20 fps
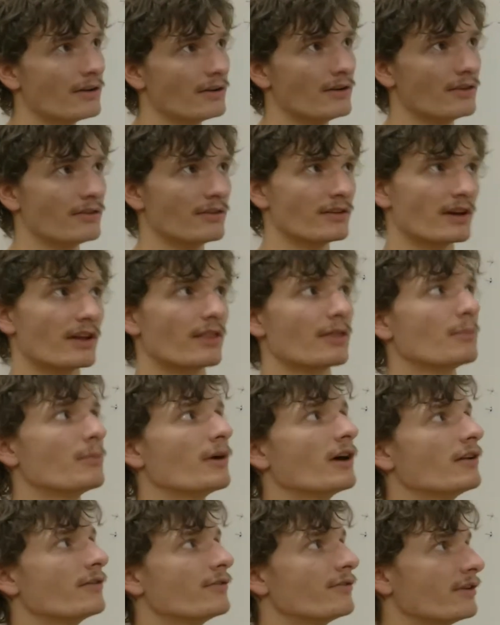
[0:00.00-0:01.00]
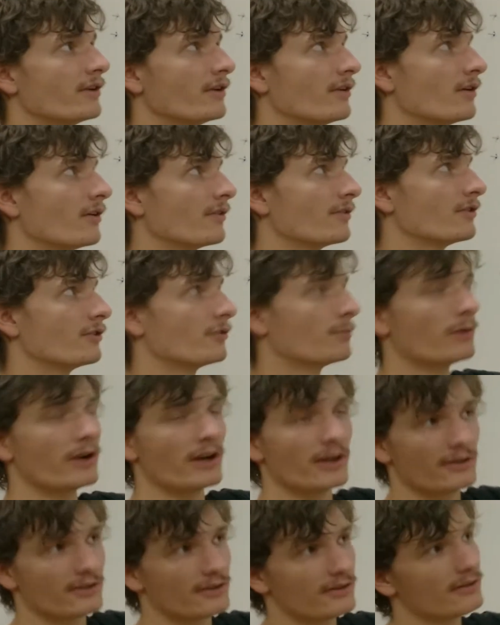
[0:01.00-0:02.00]
doesn't get the benefits of the
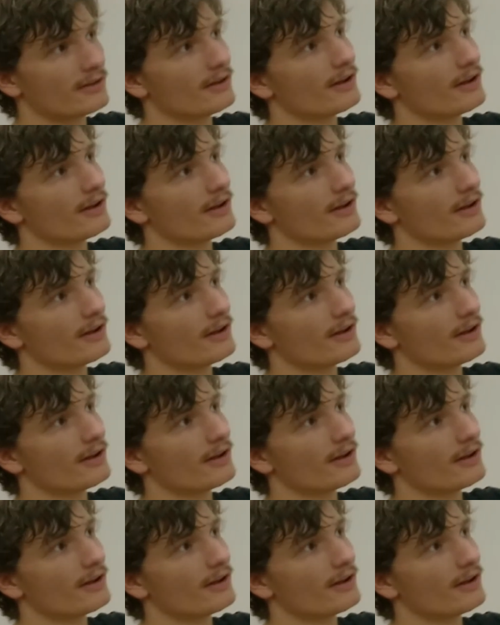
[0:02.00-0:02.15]
springs.